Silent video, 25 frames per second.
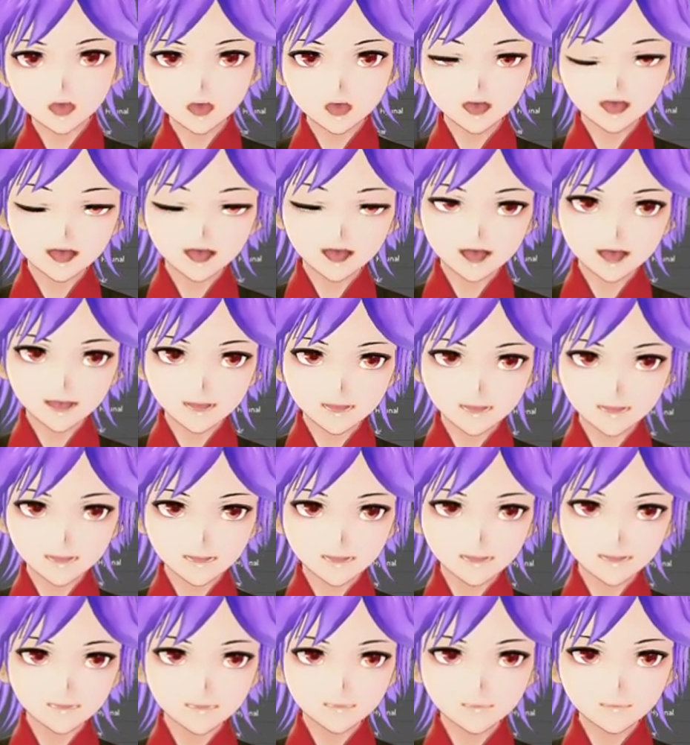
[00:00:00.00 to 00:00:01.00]
And
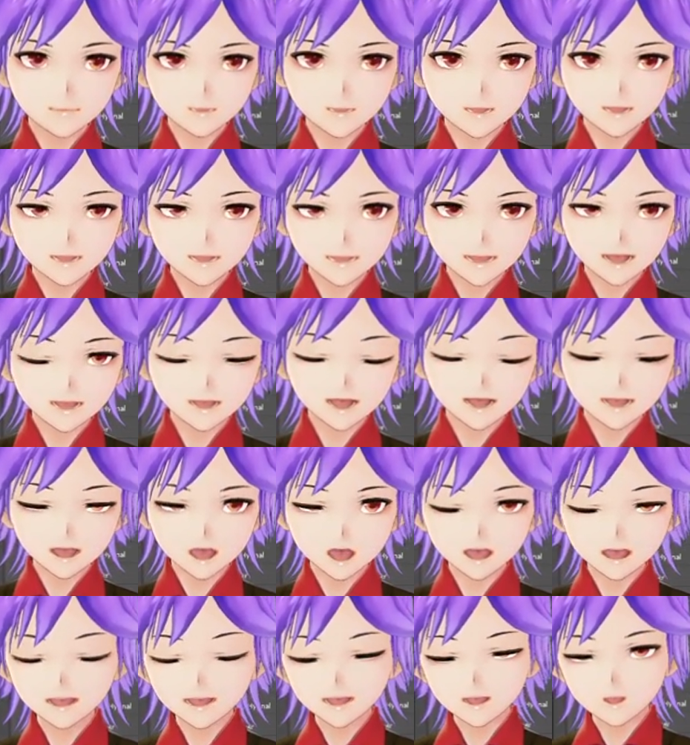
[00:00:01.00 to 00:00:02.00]
we'd rather not
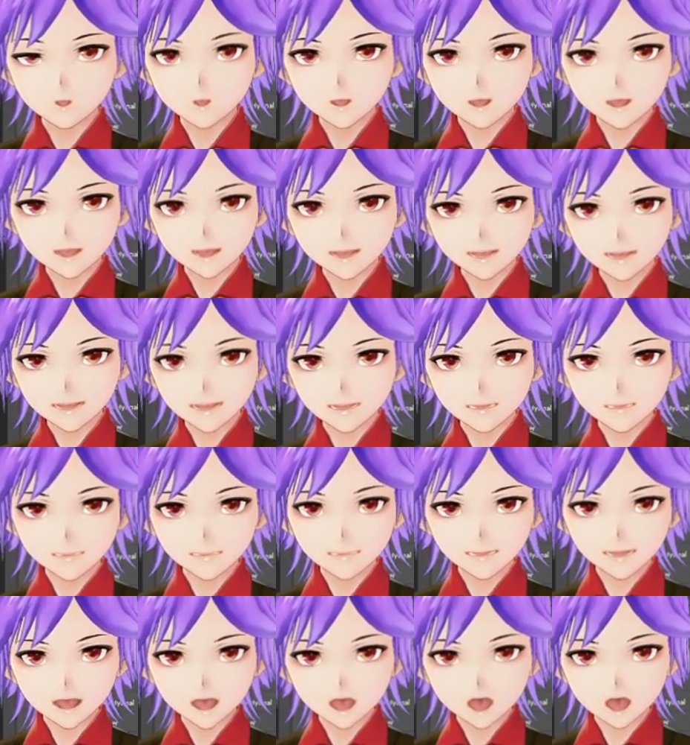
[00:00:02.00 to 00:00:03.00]
deal with that,
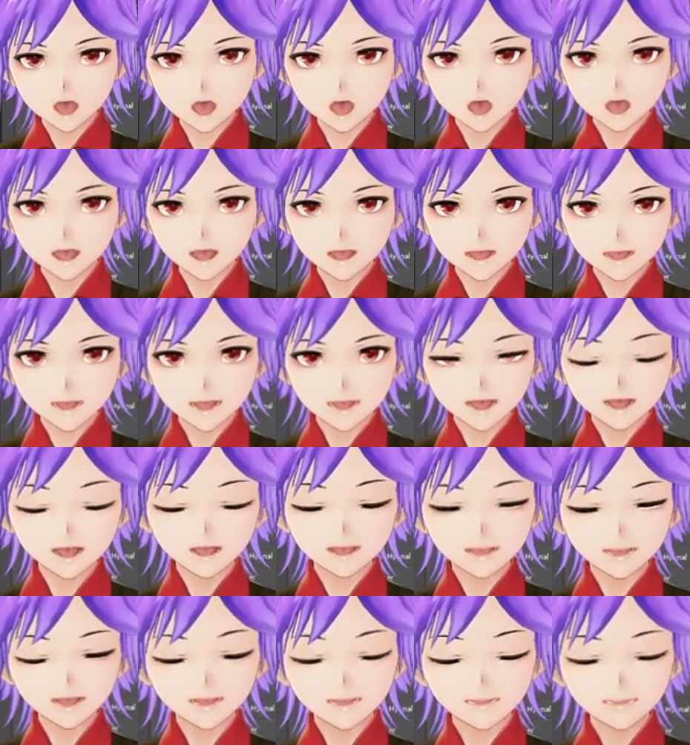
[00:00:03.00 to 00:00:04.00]
so Luther and
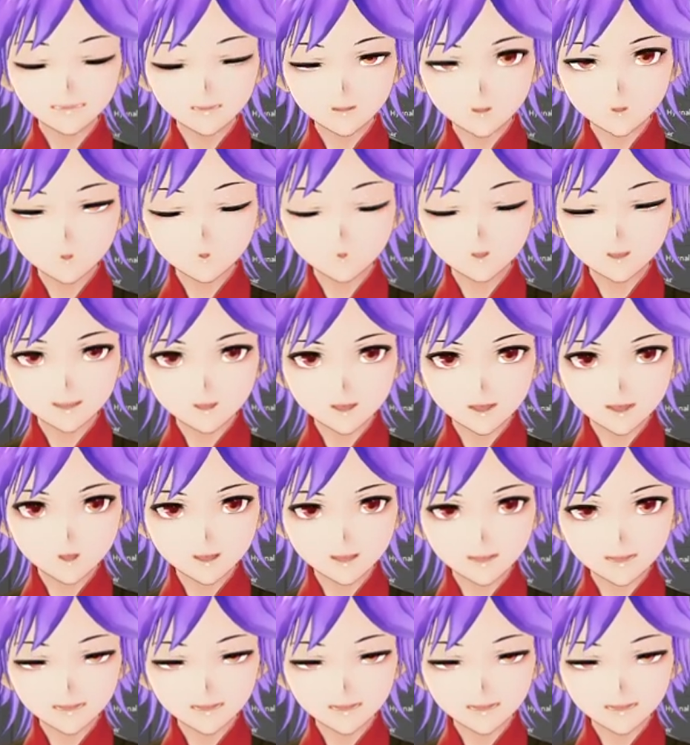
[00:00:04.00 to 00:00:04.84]
Apprentice were the way we went.